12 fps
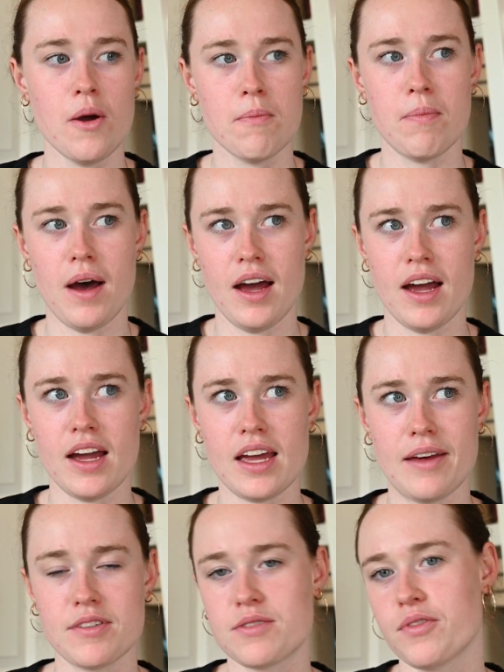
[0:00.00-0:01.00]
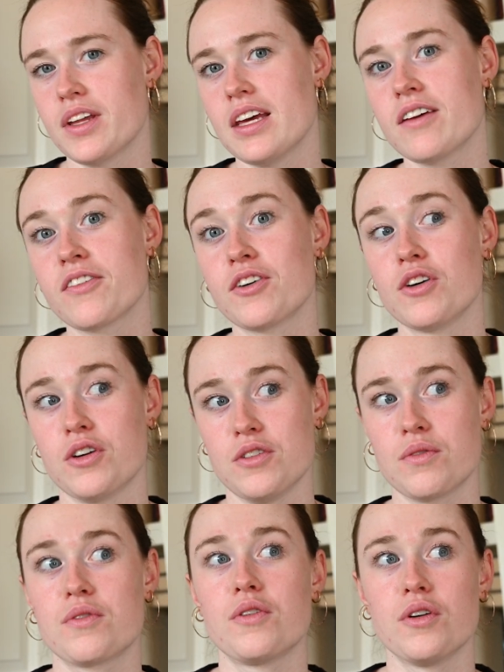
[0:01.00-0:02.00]
but it was really
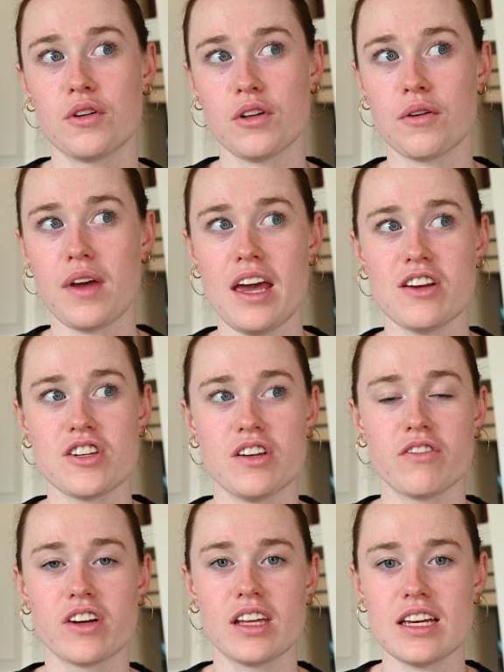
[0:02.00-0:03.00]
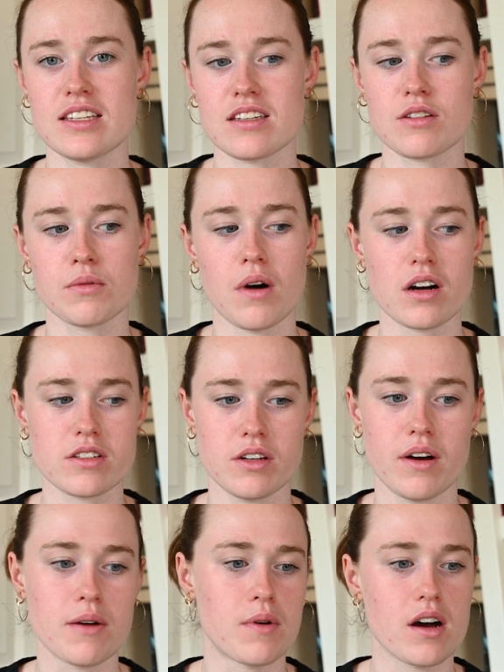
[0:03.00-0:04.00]
good location, really easy to walk to.
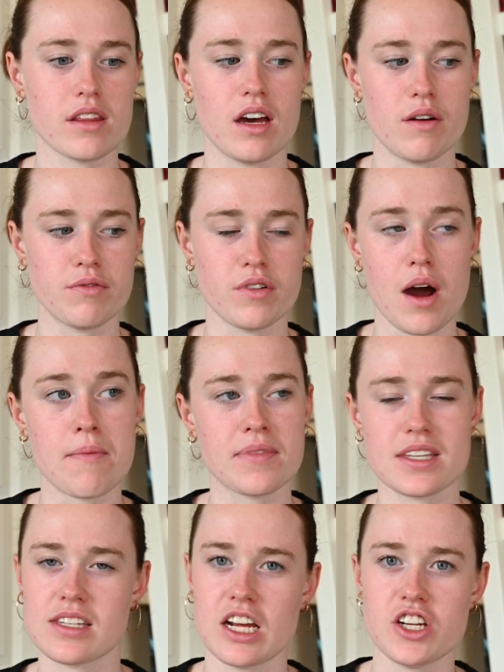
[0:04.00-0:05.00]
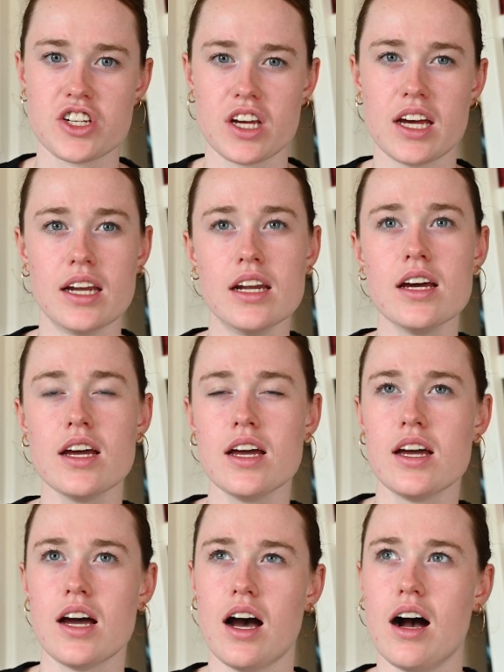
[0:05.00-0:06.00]
I walked there from the station.
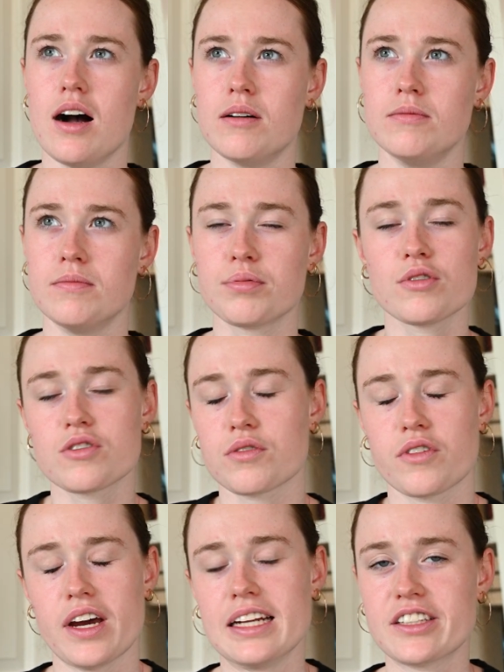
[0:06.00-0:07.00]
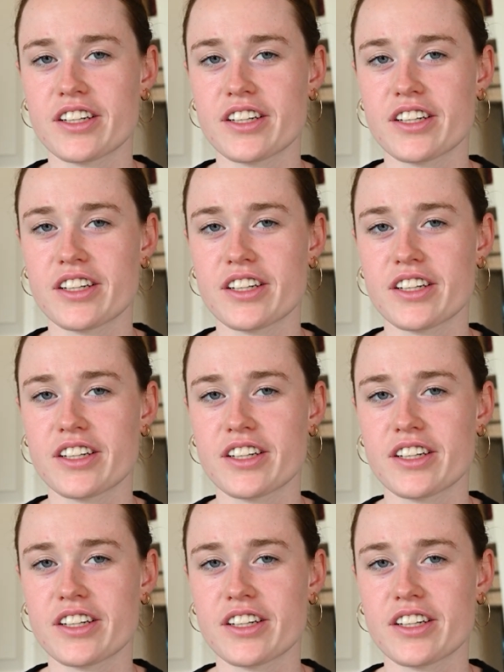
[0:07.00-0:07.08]
Bruges was great in